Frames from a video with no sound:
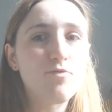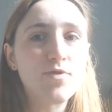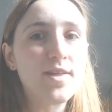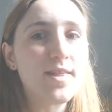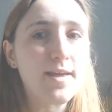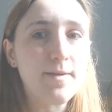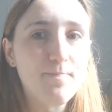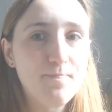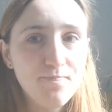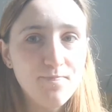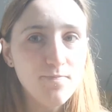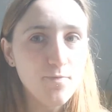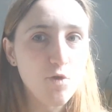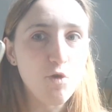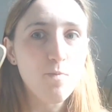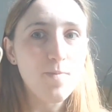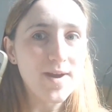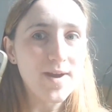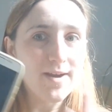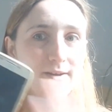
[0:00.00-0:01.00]
really
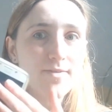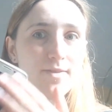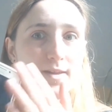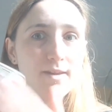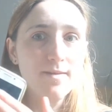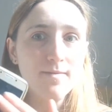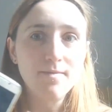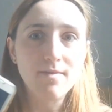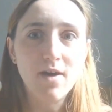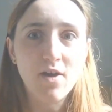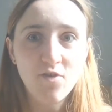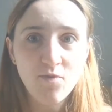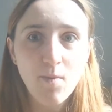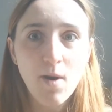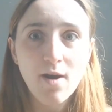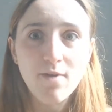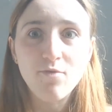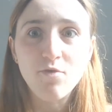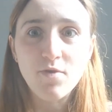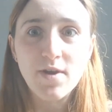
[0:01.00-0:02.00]
no bigger than a
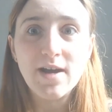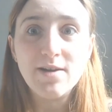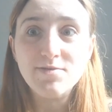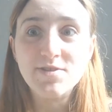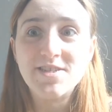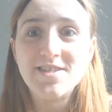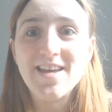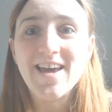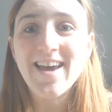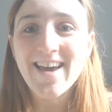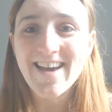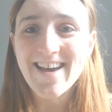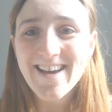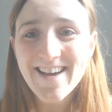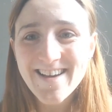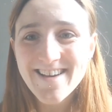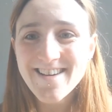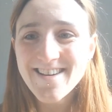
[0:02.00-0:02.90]
smartphone, I would say.